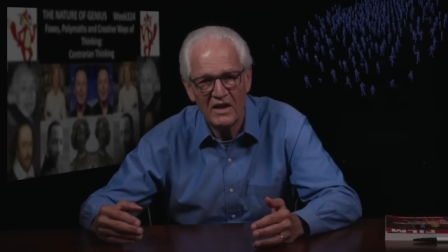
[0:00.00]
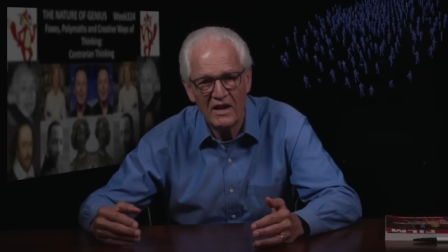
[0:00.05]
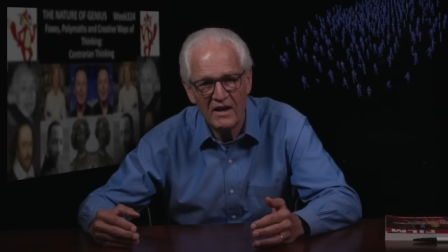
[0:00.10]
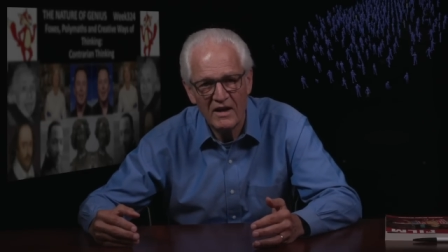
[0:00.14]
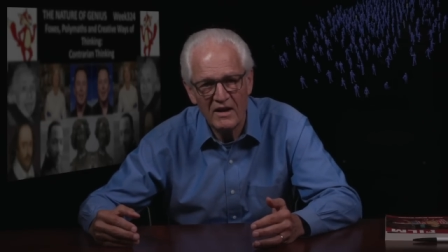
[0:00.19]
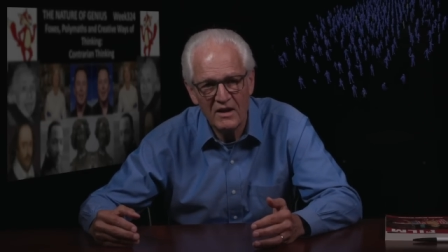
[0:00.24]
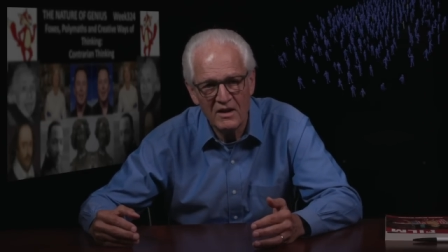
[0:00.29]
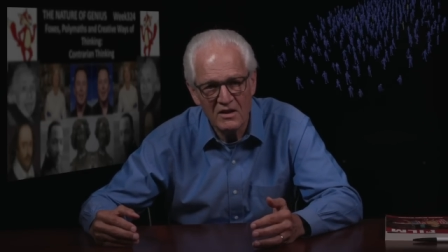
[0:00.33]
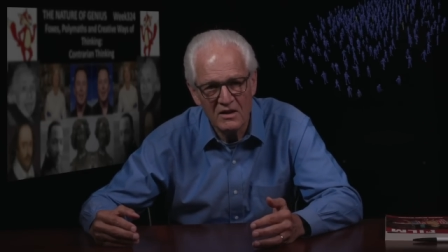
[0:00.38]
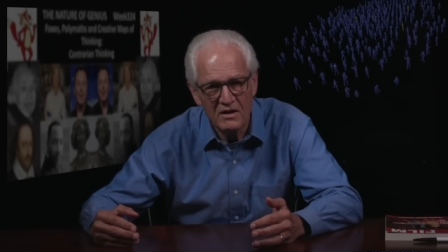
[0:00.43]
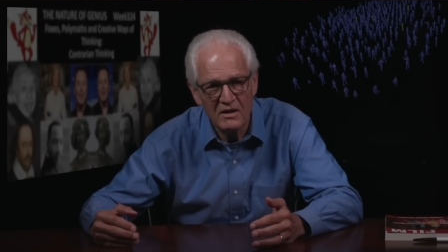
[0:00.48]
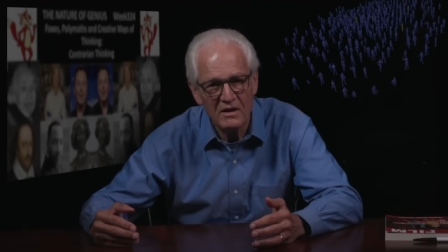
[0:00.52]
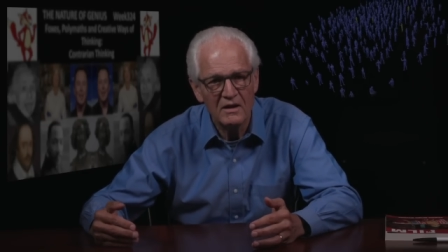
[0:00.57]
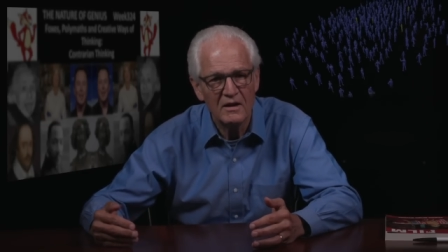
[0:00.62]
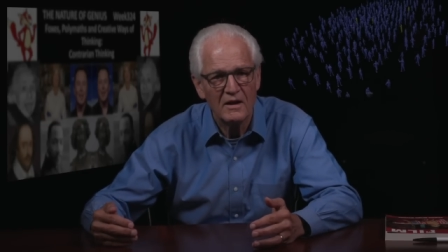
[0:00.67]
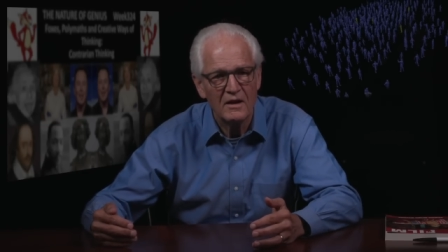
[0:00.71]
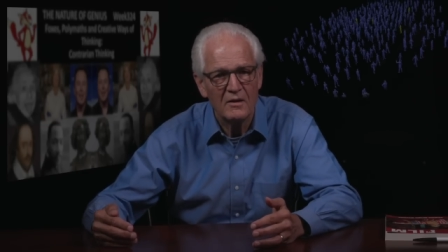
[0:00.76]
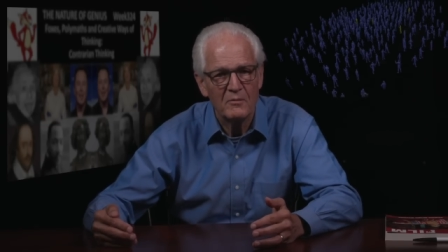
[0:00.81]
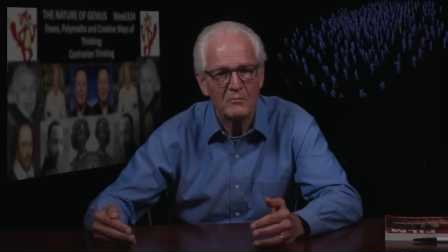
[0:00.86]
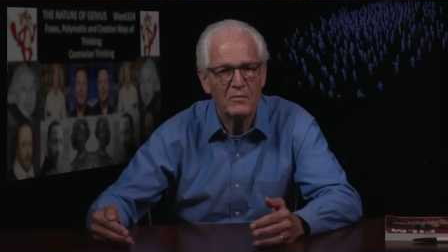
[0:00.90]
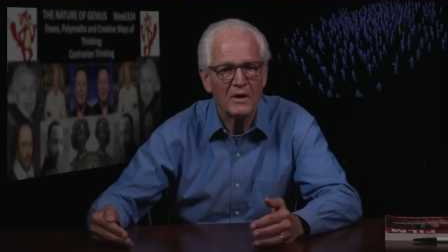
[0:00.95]
end
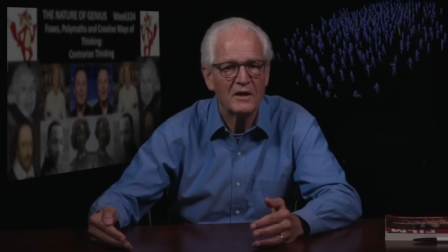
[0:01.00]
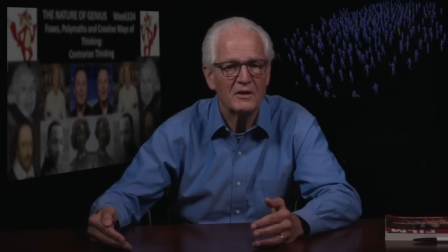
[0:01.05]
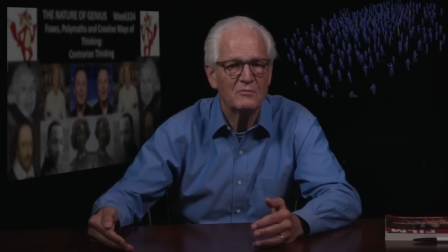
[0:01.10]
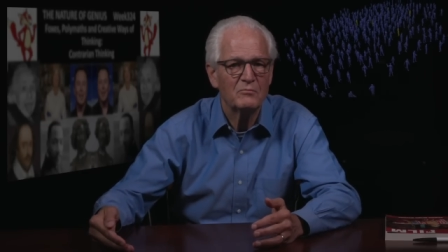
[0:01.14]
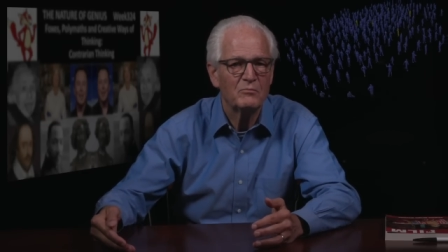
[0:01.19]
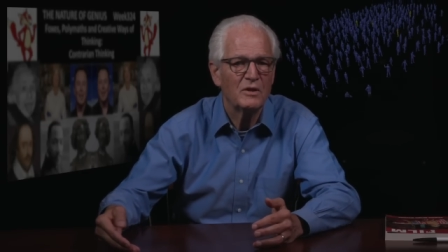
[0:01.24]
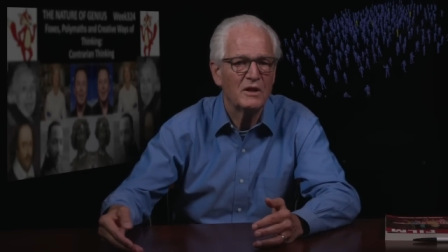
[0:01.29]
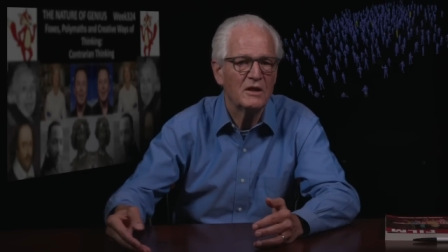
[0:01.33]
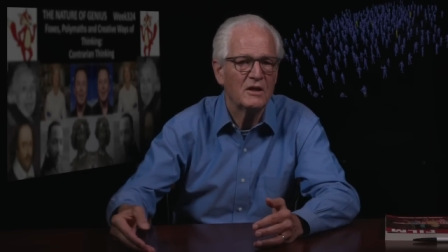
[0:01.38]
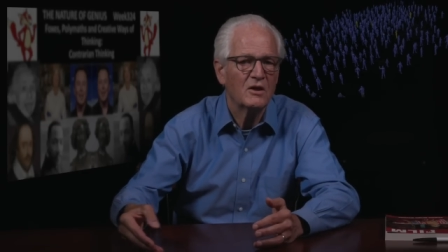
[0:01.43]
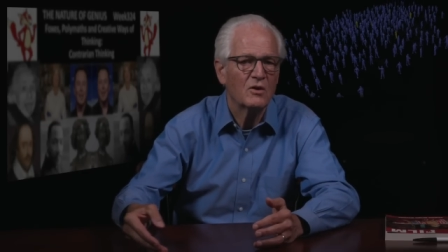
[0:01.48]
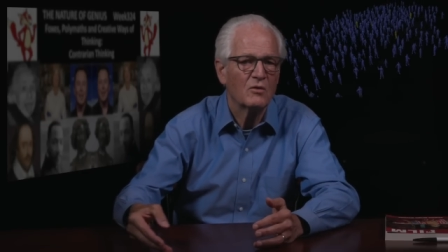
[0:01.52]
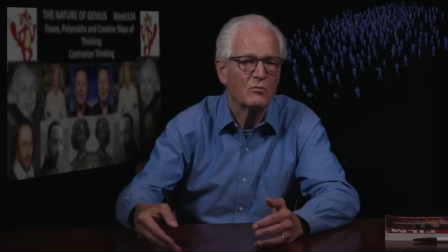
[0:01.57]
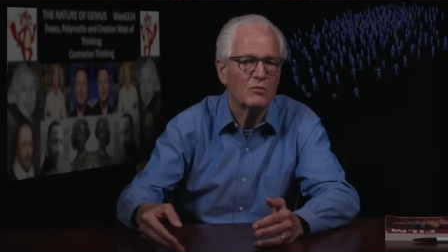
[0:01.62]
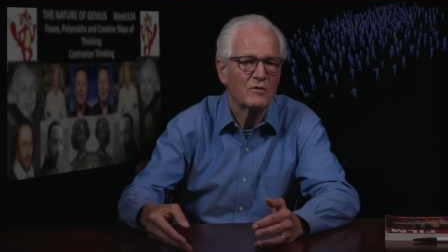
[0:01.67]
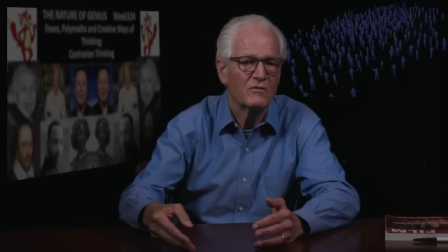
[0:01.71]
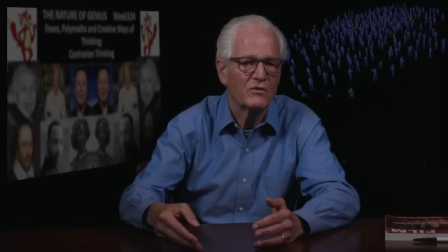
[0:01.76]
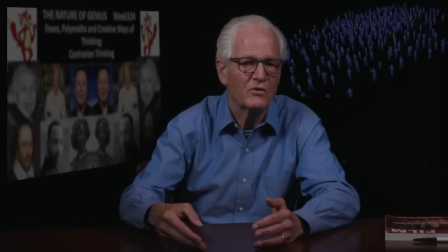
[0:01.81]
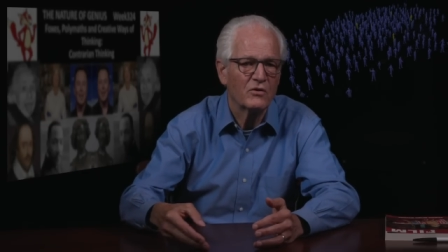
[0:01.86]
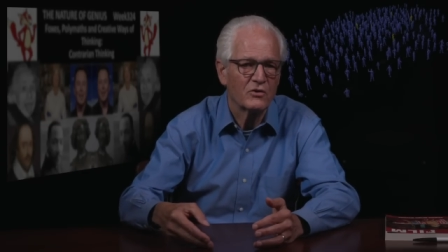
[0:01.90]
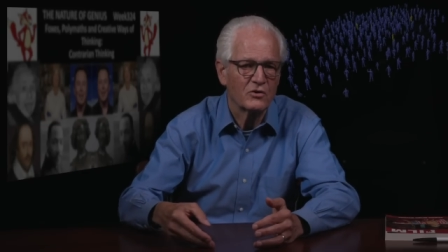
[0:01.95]
might be
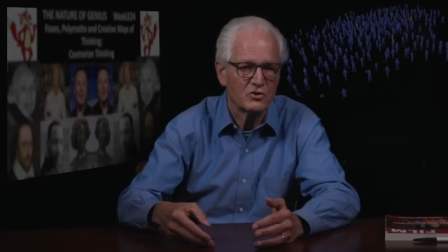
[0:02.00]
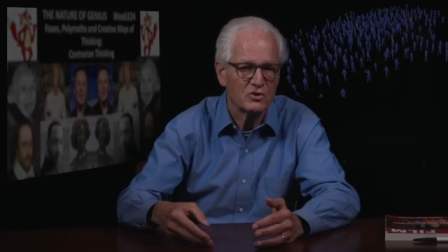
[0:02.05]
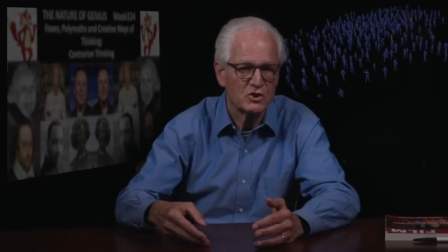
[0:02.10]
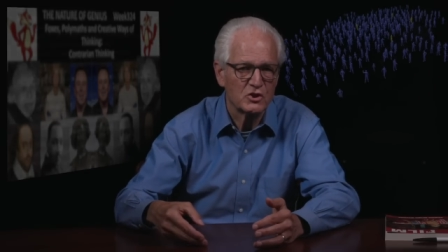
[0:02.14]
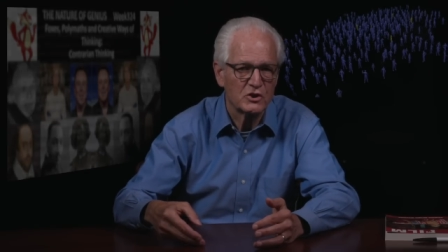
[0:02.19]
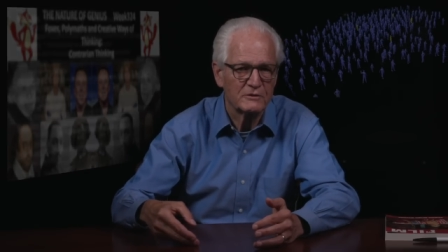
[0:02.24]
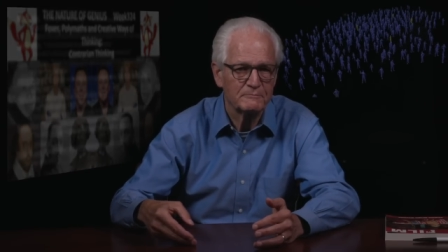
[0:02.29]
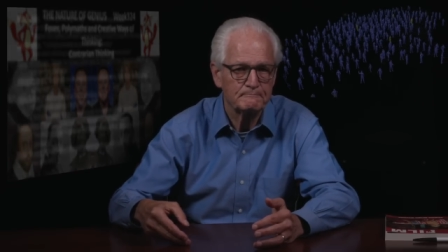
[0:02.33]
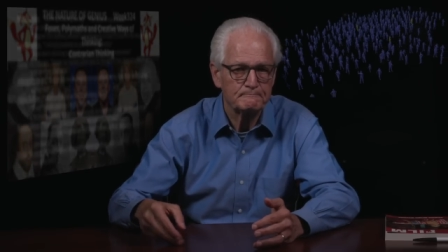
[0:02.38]
reversed.